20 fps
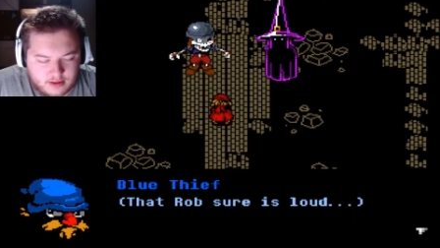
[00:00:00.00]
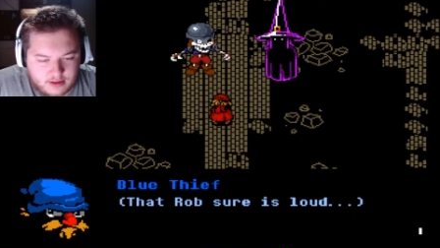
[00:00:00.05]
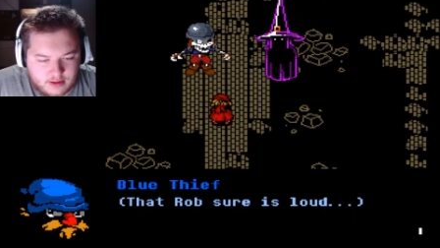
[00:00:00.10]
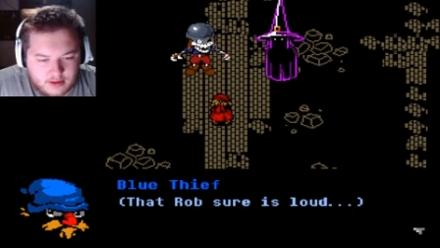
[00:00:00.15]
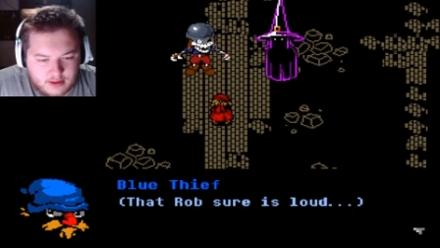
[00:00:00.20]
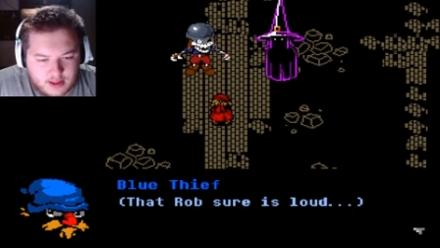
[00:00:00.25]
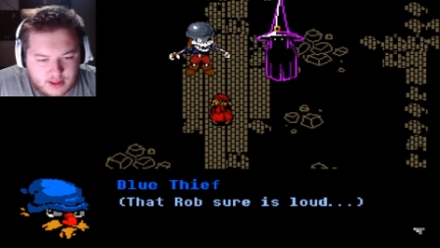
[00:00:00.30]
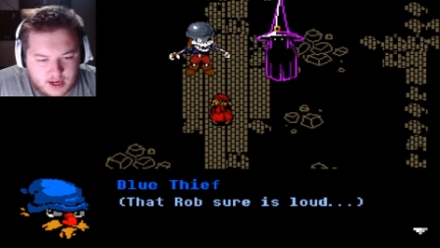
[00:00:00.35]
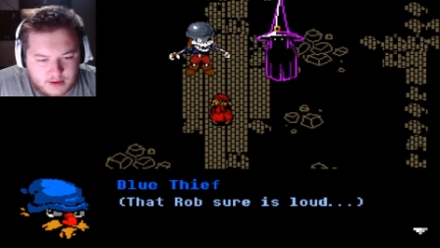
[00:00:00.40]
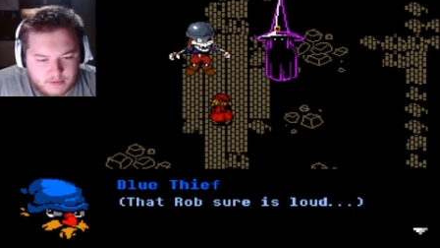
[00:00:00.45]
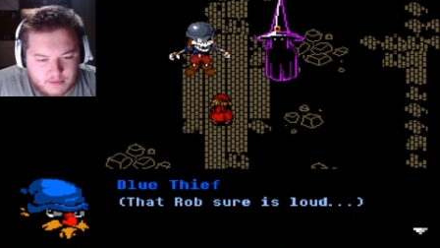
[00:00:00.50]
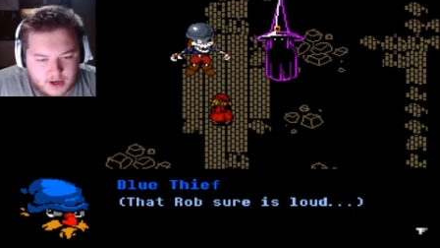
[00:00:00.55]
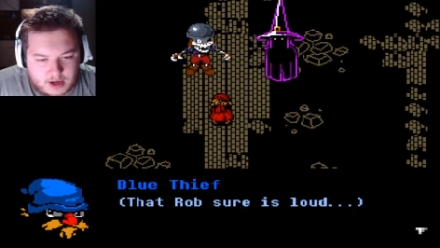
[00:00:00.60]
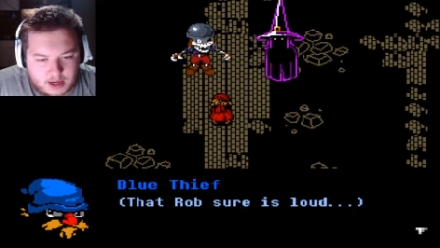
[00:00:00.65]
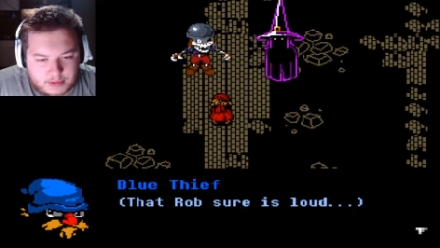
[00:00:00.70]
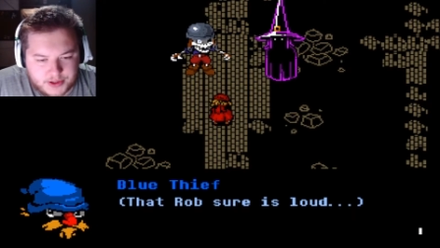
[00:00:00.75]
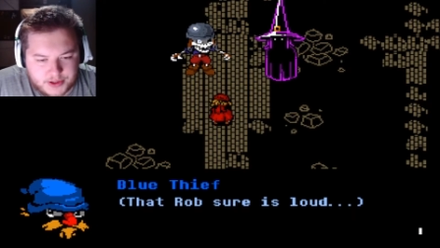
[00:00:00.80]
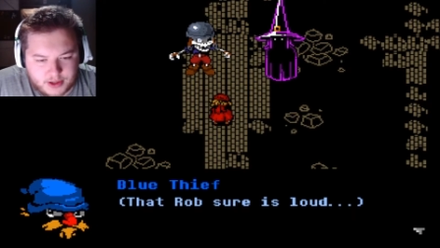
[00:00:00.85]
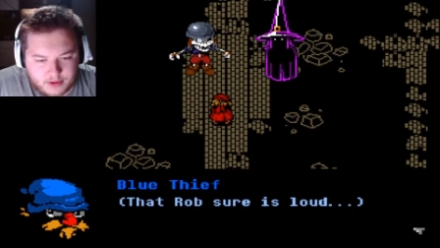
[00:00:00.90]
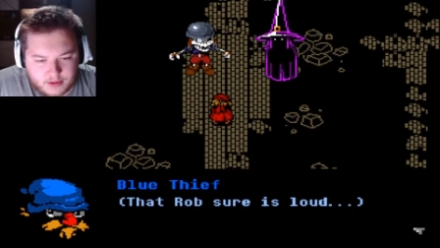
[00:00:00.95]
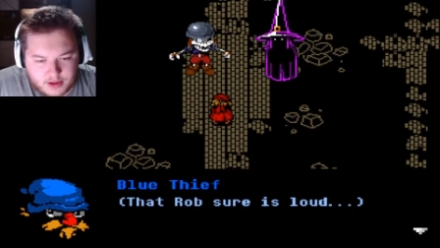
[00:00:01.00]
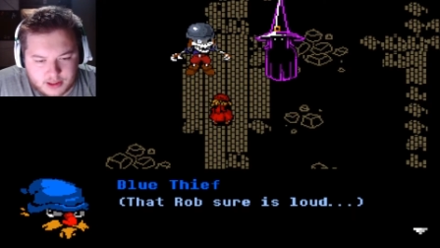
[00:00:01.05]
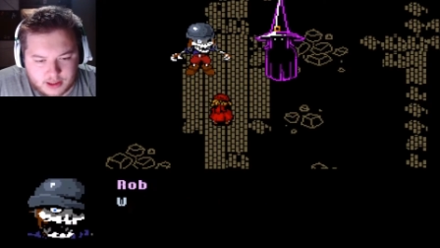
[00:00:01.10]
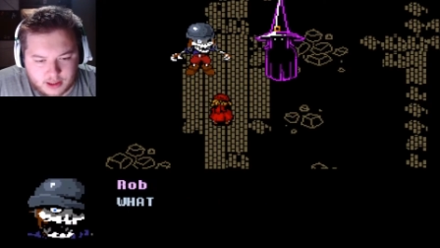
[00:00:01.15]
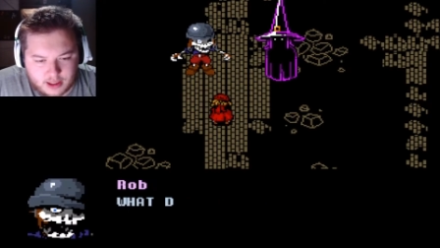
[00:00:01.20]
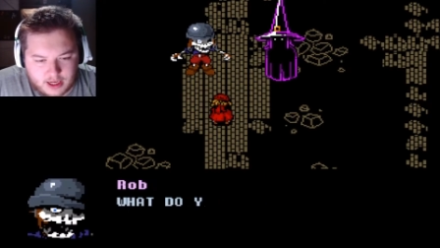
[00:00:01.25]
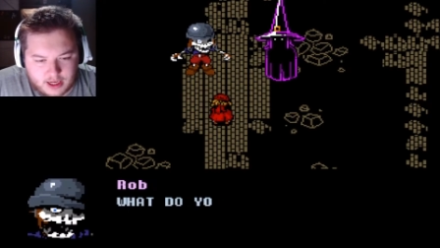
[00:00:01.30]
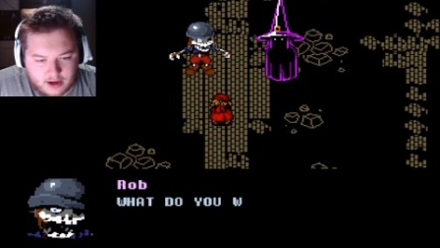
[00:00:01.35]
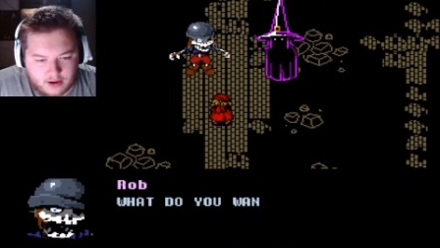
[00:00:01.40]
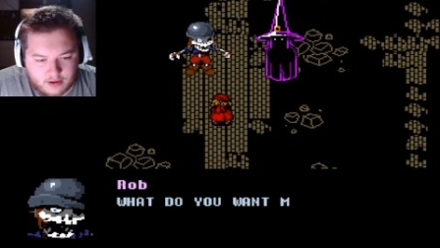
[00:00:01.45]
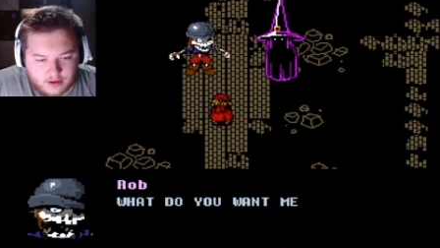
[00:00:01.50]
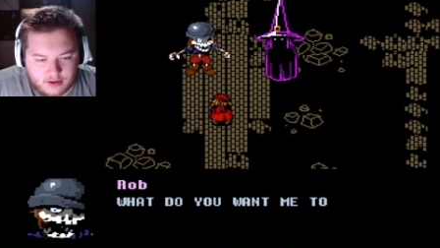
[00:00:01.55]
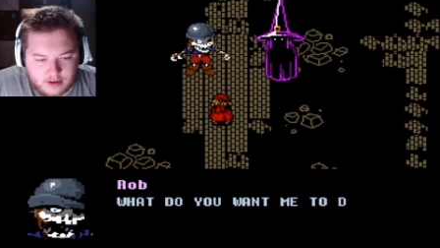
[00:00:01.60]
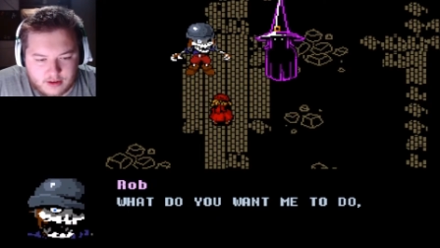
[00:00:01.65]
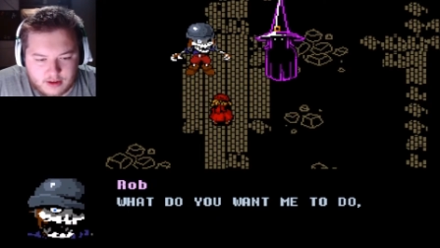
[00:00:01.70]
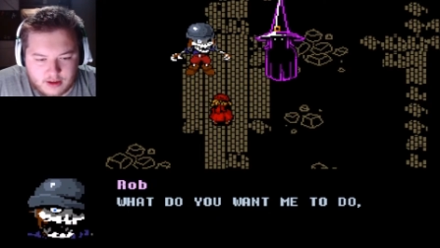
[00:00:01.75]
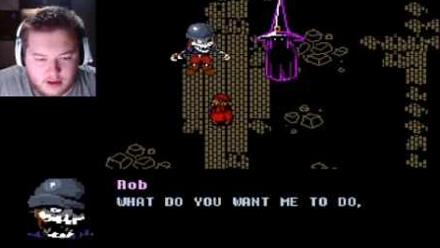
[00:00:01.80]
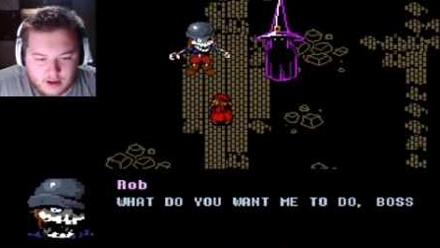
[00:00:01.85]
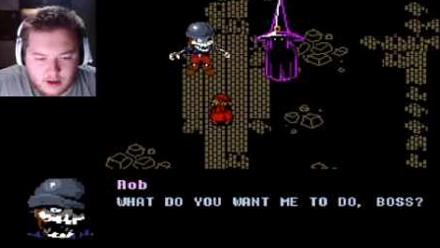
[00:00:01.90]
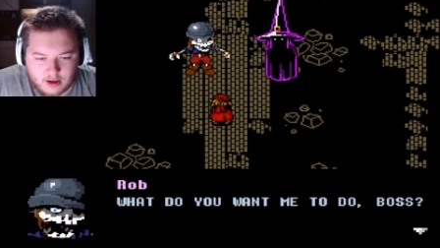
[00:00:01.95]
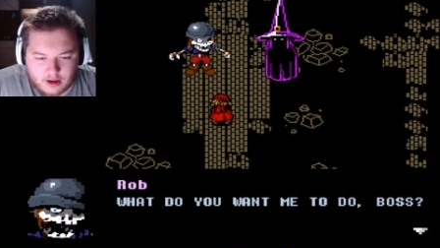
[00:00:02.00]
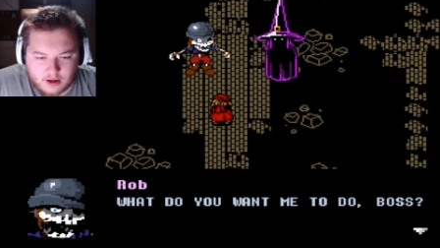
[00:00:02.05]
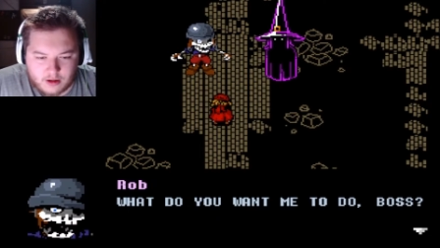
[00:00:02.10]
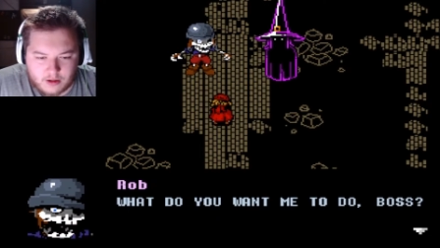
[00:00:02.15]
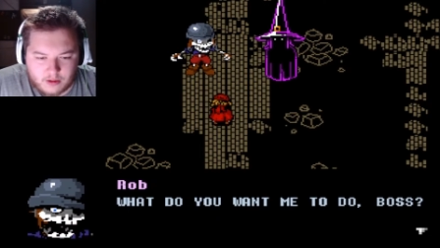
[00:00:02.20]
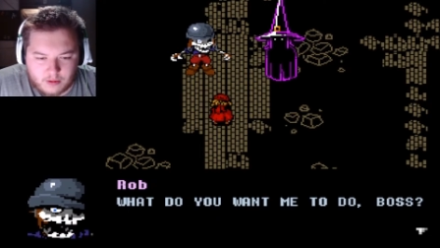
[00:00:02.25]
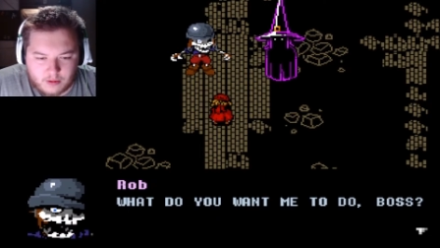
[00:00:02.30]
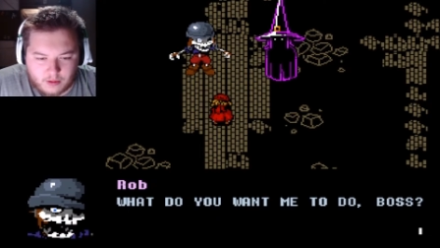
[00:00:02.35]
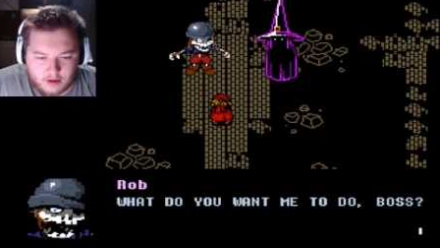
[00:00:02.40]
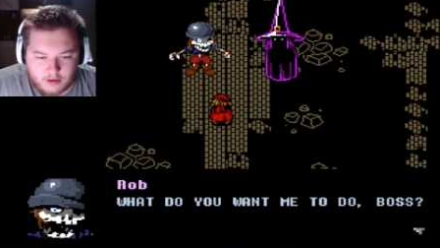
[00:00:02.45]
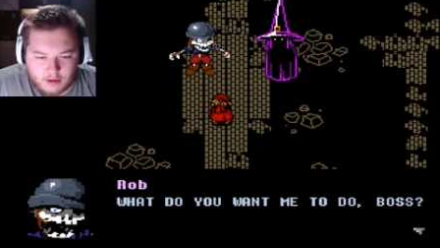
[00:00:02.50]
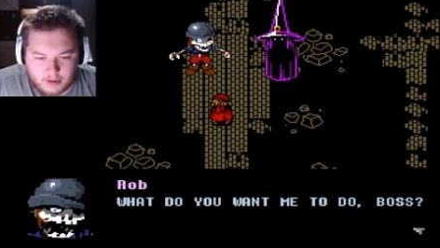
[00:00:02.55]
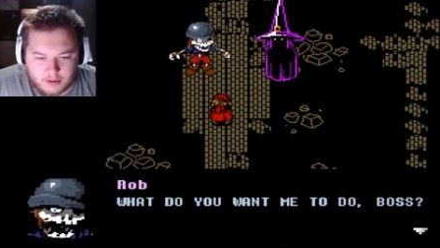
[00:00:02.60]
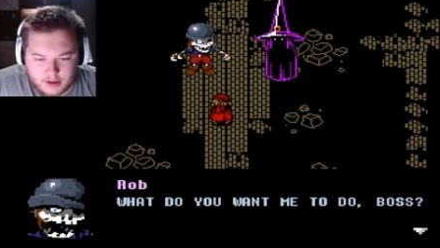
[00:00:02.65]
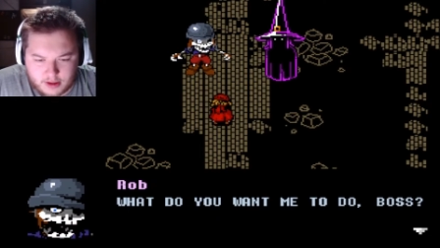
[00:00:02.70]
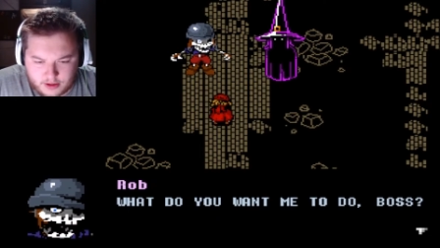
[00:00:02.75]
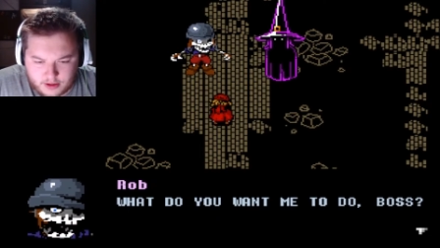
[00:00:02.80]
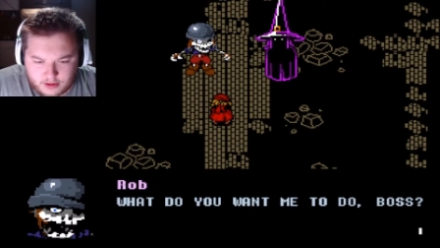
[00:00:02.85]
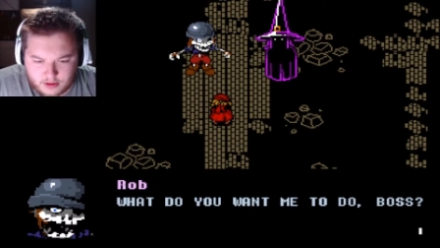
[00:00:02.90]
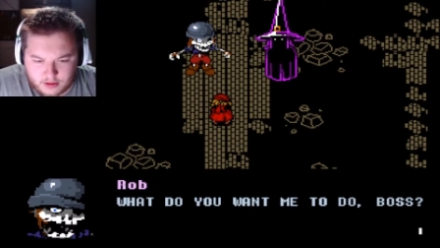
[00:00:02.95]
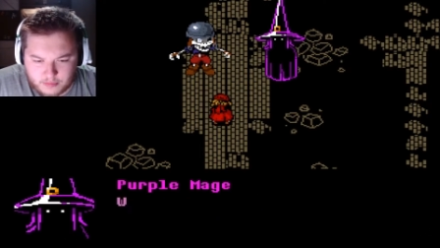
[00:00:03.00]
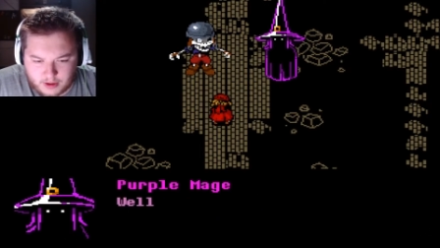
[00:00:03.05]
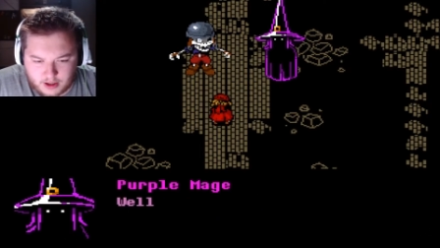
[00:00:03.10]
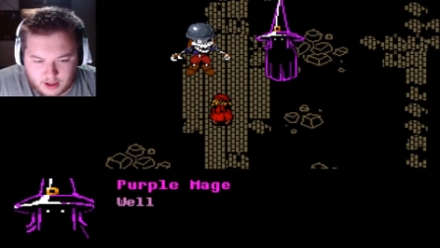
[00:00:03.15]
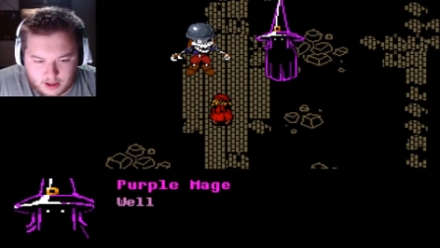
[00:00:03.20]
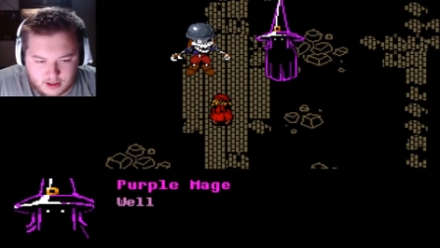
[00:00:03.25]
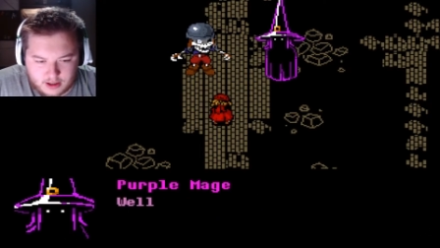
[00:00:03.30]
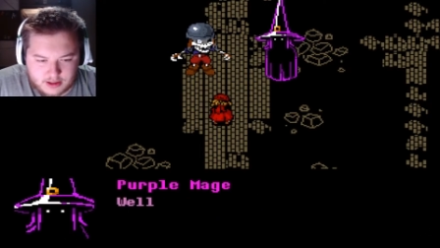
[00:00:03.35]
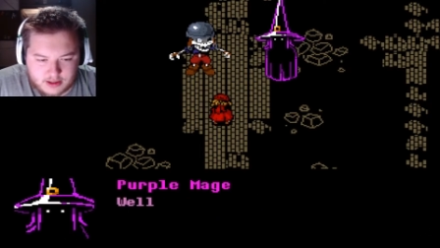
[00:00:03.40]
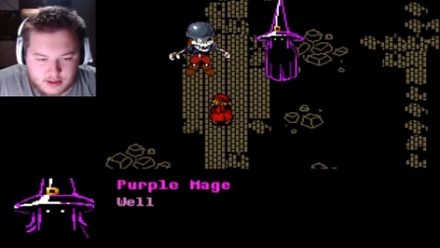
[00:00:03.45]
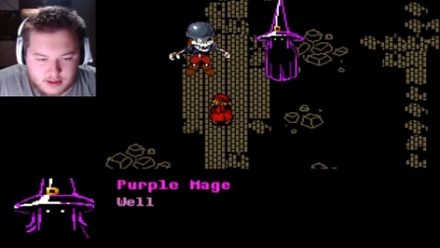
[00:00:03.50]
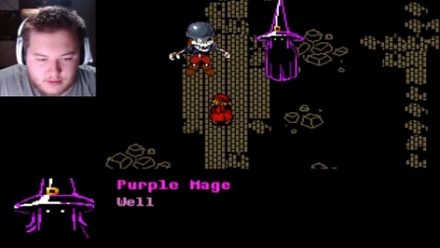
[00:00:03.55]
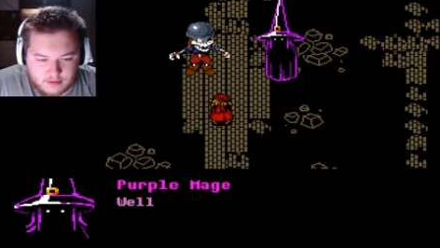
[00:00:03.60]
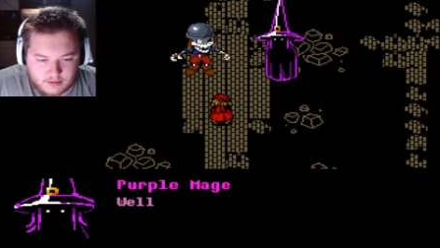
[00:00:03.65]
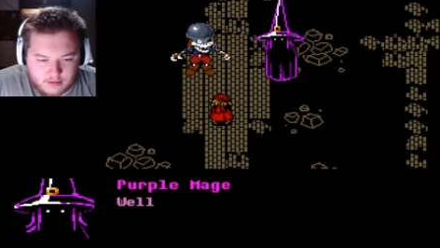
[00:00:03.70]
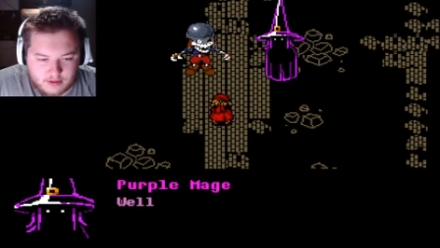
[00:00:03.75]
That Rob sure is loud. What do you want me to do, boss?